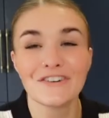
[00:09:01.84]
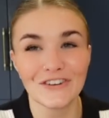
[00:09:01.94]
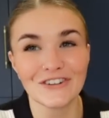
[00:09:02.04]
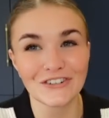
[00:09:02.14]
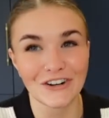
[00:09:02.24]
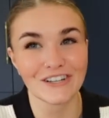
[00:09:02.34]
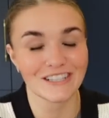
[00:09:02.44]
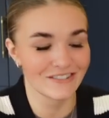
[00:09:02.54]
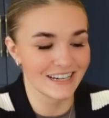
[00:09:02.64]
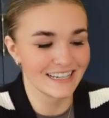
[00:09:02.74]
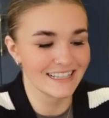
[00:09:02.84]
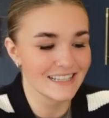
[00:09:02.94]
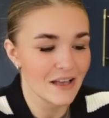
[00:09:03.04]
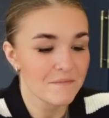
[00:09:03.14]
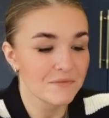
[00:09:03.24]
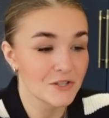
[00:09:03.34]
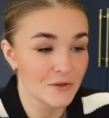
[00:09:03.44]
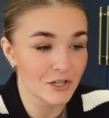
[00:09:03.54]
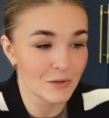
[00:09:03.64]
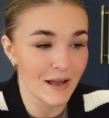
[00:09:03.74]
Food and groceries,
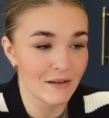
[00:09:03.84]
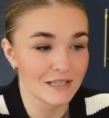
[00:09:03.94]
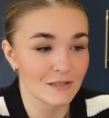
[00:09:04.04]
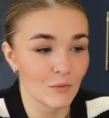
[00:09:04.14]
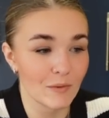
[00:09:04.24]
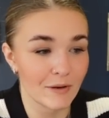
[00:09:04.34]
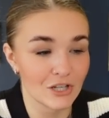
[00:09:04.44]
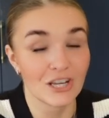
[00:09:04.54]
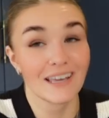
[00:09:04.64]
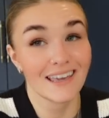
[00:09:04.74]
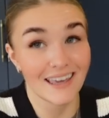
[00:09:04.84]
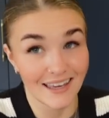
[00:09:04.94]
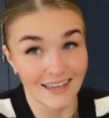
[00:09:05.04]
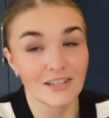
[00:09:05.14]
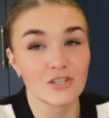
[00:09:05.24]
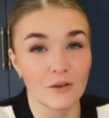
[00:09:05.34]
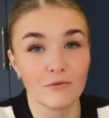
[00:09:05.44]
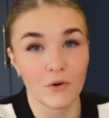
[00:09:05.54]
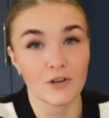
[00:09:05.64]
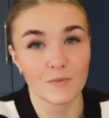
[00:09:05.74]
£200 is what we budget each, so
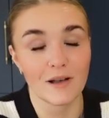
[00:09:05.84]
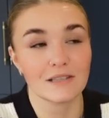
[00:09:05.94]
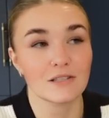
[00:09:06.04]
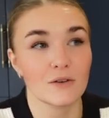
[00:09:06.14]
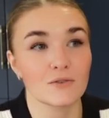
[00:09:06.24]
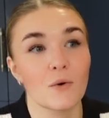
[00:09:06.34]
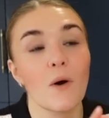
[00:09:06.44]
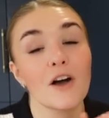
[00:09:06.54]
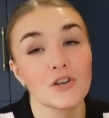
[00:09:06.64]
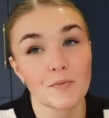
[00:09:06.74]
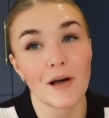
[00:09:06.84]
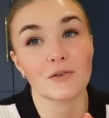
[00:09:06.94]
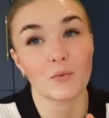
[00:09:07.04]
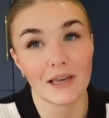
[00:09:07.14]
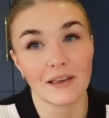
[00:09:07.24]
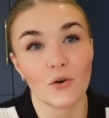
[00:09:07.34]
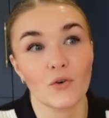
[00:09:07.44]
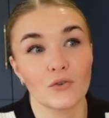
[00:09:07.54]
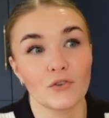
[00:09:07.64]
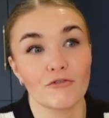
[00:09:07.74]
£400 in total, £100 a week
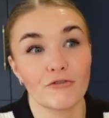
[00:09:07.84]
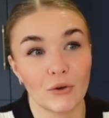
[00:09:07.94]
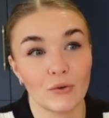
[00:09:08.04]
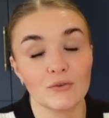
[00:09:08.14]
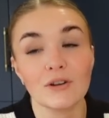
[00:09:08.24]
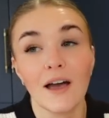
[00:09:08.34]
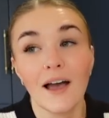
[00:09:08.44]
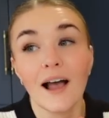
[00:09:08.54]
on food.